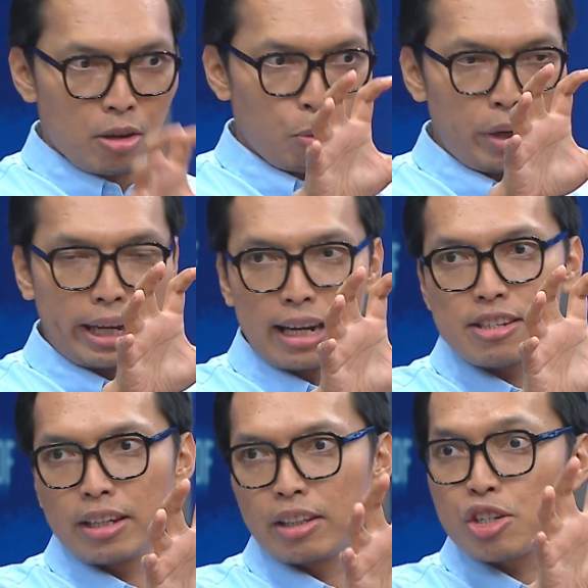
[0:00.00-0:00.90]
We can
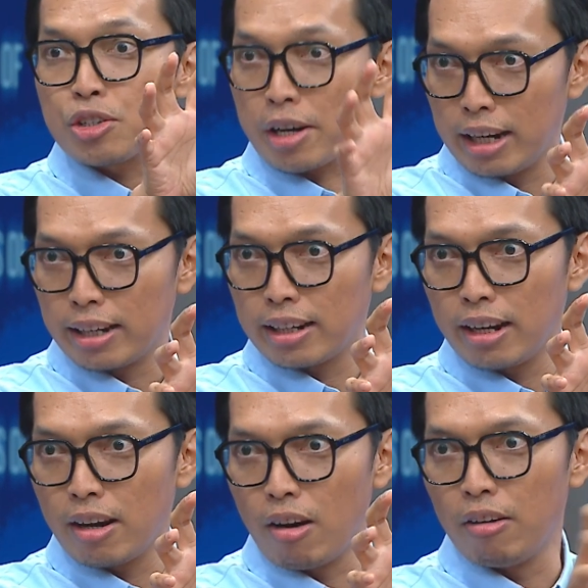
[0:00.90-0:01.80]
see the shrink
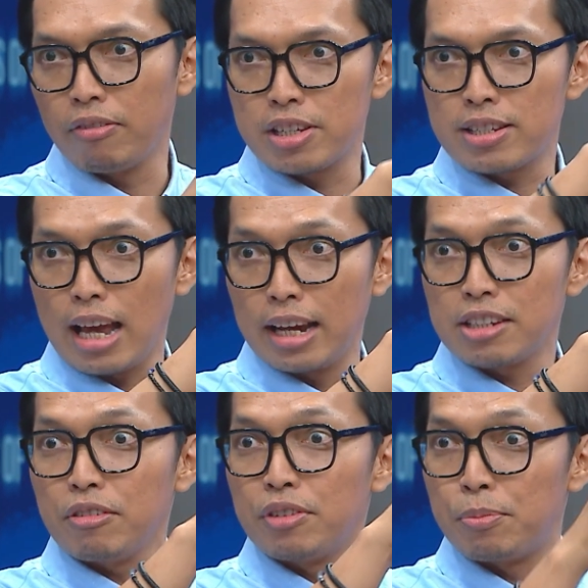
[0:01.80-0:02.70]
of the size
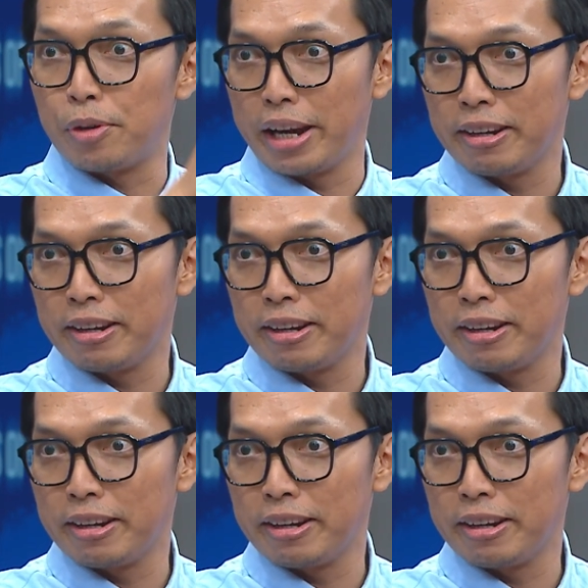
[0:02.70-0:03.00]
of the brain